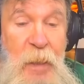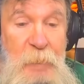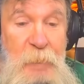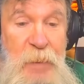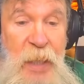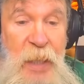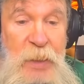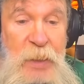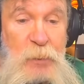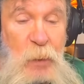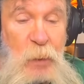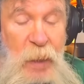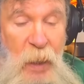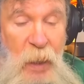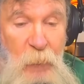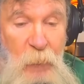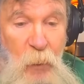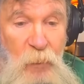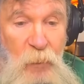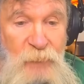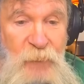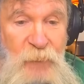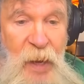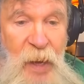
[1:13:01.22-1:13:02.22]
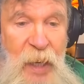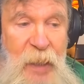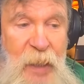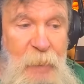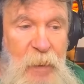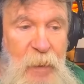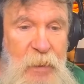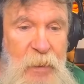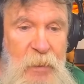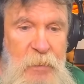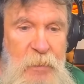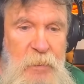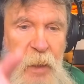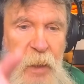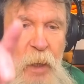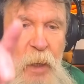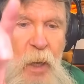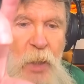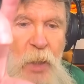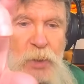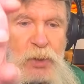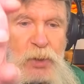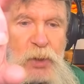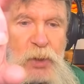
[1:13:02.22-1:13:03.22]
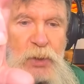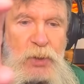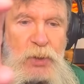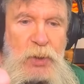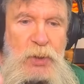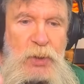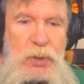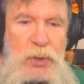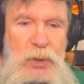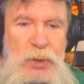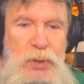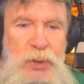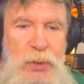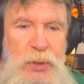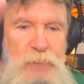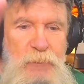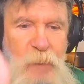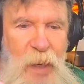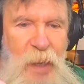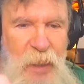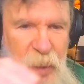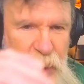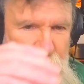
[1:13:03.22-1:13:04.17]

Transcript: guess what? I won't fight him. I just go shh, shh, shh, right in his